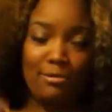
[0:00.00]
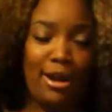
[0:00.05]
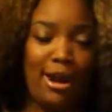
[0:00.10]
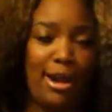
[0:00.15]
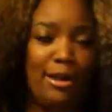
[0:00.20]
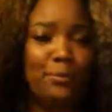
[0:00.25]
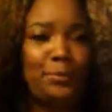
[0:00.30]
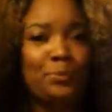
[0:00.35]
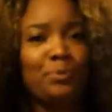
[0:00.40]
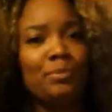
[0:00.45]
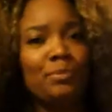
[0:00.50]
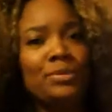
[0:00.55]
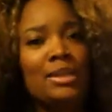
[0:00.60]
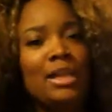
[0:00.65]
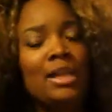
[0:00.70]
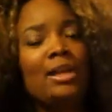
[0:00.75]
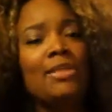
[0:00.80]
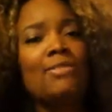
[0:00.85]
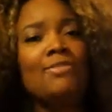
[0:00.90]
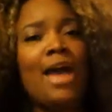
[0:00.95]
right?
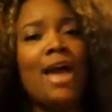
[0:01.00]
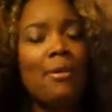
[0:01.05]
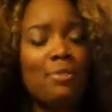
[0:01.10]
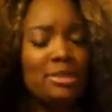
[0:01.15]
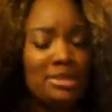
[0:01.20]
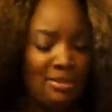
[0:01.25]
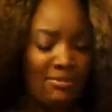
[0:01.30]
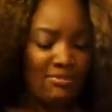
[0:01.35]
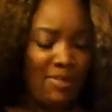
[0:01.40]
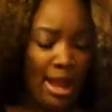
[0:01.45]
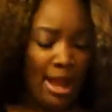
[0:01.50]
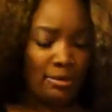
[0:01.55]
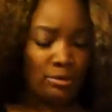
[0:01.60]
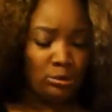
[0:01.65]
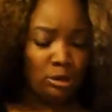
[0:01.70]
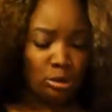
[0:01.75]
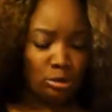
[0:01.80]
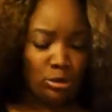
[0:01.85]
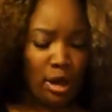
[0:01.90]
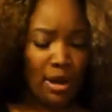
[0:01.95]
That was the
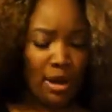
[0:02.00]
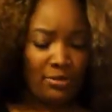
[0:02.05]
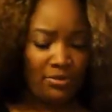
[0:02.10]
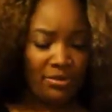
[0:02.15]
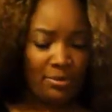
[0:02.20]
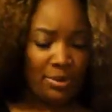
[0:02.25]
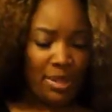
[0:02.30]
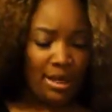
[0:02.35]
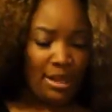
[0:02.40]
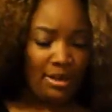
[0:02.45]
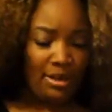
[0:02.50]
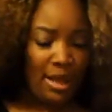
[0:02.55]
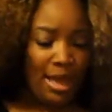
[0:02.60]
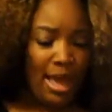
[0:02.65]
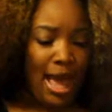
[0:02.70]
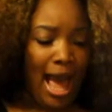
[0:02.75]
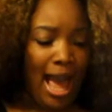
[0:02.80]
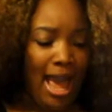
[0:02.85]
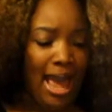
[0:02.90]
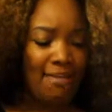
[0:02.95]
final straw for me.
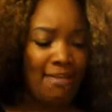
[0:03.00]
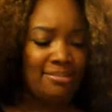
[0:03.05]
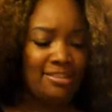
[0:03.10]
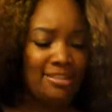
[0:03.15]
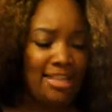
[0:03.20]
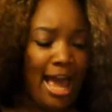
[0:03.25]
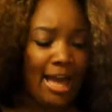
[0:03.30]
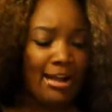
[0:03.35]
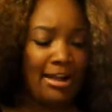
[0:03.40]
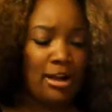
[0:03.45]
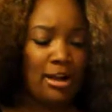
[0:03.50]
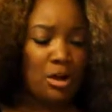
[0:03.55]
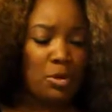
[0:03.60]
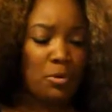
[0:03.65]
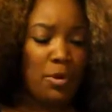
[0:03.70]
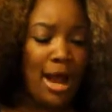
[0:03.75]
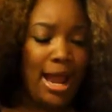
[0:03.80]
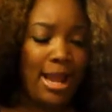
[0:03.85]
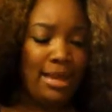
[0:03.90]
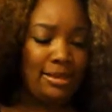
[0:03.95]
I have sat here
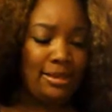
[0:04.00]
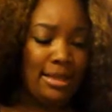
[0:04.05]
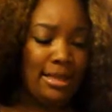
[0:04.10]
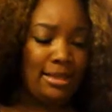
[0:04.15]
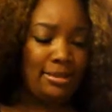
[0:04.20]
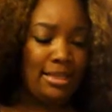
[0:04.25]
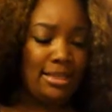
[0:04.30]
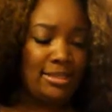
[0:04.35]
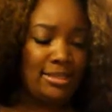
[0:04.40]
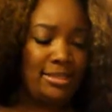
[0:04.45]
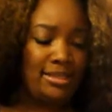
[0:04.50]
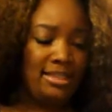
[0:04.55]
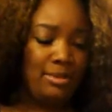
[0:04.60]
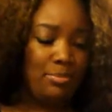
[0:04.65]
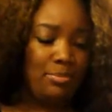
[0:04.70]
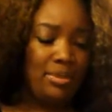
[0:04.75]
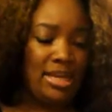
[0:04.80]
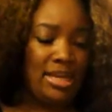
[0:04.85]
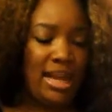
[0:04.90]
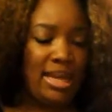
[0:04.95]
quietly and listened to
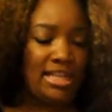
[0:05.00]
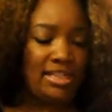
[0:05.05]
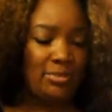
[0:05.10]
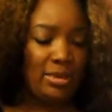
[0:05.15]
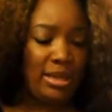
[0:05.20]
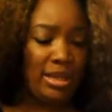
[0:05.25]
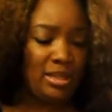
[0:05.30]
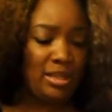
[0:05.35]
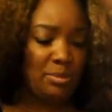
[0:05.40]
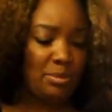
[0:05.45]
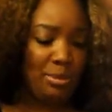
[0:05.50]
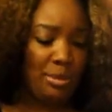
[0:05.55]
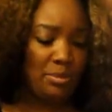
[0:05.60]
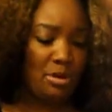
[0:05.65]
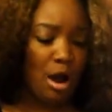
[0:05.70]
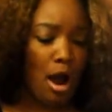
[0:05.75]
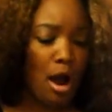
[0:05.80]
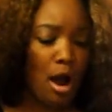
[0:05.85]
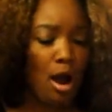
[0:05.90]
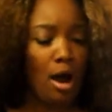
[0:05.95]
BS being
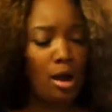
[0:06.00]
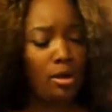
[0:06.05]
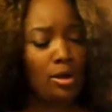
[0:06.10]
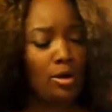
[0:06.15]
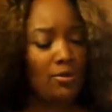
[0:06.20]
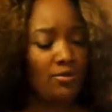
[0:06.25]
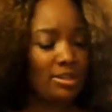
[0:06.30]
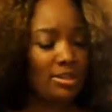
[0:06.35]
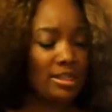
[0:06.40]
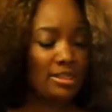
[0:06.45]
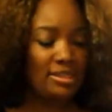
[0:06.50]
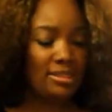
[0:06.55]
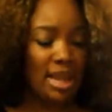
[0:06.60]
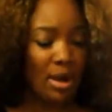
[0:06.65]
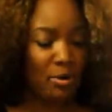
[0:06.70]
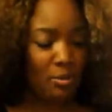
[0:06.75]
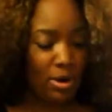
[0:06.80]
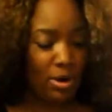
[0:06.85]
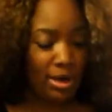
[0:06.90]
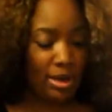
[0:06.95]
spewed all over this
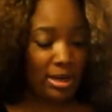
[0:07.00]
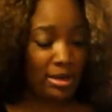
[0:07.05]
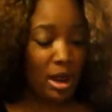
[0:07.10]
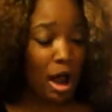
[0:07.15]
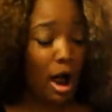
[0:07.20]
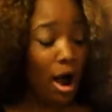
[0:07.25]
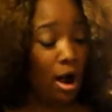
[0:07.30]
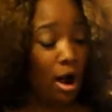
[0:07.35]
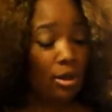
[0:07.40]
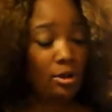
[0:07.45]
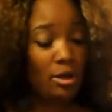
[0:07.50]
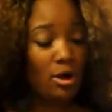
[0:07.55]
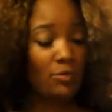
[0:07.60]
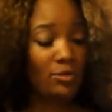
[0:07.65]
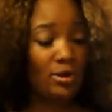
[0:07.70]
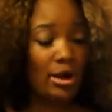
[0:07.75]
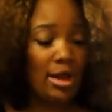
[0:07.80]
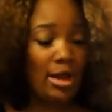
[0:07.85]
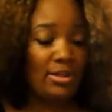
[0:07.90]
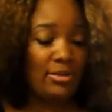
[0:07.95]
network and all
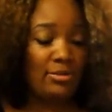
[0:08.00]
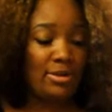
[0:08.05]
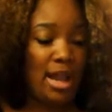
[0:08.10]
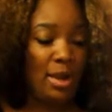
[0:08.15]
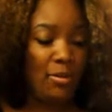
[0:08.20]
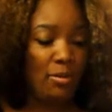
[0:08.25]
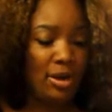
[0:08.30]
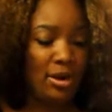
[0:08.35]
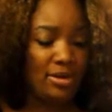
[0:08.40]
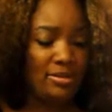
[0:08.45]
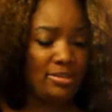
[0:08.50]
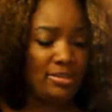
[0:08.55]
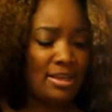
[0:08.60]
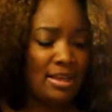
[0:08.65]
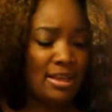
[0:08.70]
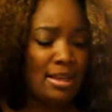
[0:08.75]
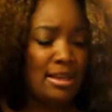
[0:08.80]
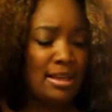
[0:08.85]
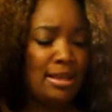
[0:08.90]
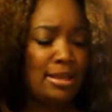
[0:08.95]
over other networks.
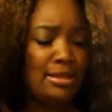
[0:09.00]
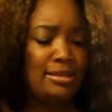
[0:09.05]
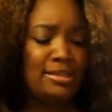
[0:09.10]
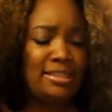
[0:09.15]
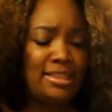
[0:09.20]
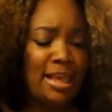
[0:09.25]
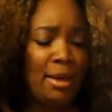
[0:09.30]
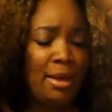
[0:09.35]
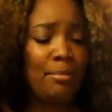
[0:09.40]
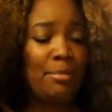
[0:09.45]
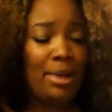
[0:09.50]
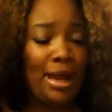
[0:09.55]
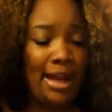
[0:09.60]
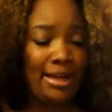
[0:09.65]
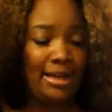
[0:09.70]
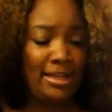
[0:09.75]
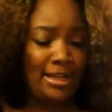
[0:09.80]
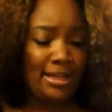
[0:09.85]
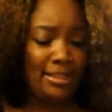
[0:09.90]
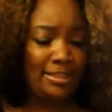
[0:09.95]

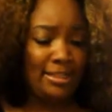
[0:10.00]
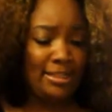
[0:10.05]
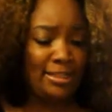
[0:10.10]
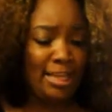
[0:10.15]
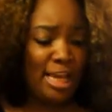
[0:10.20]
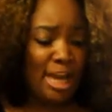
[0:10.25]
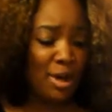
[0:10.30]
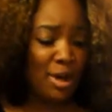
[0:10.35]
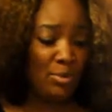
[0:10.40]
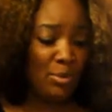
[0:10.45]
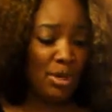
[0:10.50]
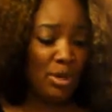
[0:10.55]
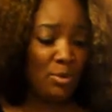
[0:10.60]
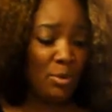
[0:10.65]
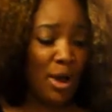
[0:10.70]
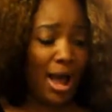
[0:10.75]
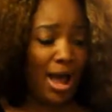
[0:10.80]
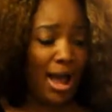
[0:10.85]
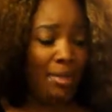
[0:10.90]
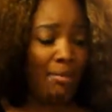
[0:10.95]
Somebody needs to tell me
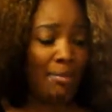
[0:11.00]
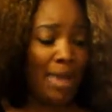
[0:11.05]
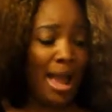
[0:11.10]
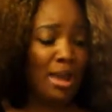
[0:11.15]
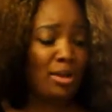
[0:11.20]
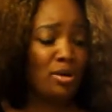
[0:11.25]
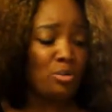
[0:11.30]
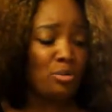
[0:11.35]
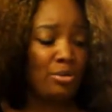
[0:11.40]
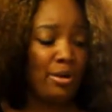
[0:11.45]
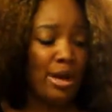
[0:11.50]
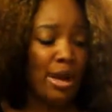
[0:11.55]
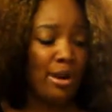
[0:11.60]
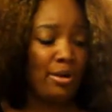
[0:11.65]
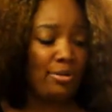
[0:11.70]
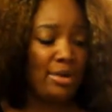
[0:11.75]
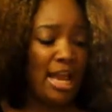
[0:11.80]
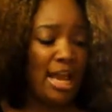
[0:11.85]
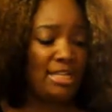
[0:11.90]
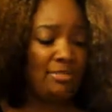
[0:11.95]
why Michael
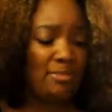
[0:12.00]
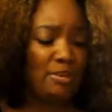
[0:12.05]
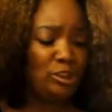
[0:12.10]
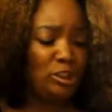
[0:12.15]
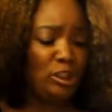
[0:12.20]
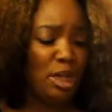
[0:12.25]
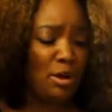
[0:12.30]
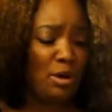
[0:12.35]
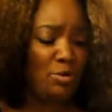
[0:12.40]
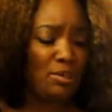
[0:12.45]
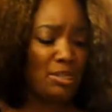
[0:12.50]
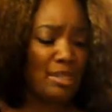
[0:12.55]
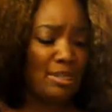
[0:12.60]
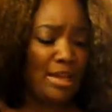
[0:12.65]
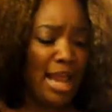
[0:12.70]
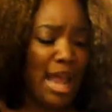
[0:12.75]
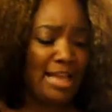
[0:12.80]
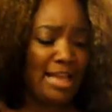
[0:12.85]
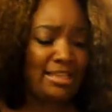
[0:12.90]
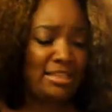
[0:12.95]
Brown has been
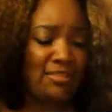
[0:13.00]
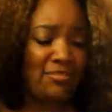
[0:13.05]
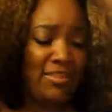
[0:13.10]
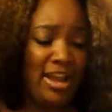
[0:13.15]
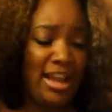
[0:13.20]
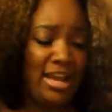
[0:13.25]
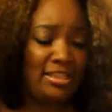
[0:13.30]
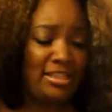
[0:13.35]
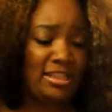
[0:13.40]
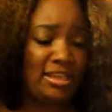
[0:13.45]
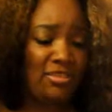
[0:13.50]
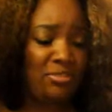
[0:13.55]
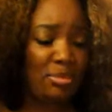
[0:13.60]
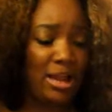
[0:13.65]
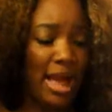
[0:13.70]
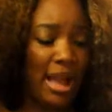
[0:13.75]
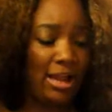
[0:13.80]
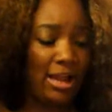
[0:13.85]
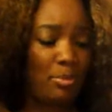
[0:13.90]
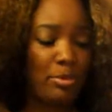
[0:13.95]
chosen as the face of
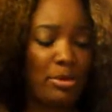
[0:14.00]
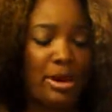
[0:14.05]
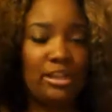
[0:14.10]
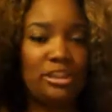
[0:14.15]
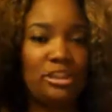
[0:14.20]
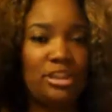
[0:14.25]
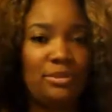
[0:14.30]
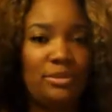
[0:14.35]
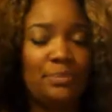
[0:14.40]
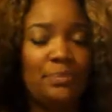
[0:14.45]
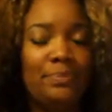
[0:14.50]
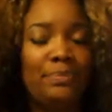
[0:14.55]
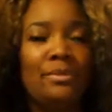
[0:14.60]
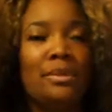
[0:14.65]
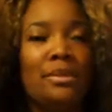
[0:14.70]
Black oppression.